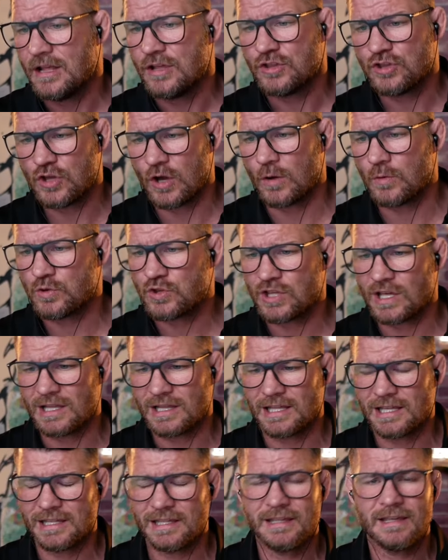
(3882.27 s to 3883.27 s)
Joe
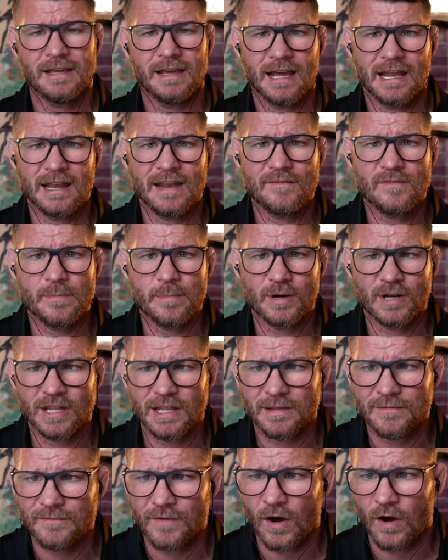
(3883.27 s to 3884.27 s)
Schilling and everybody
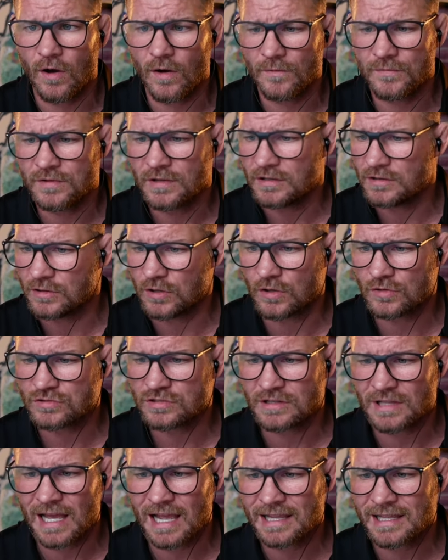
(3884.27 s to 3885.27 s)
involved. Looked
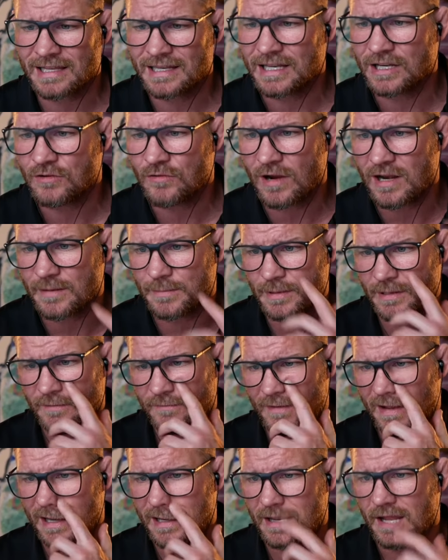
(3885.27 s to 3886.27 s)
like an incredible
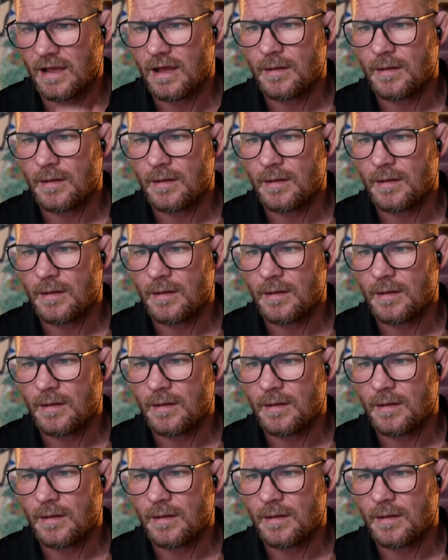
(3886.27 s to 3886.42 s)
event.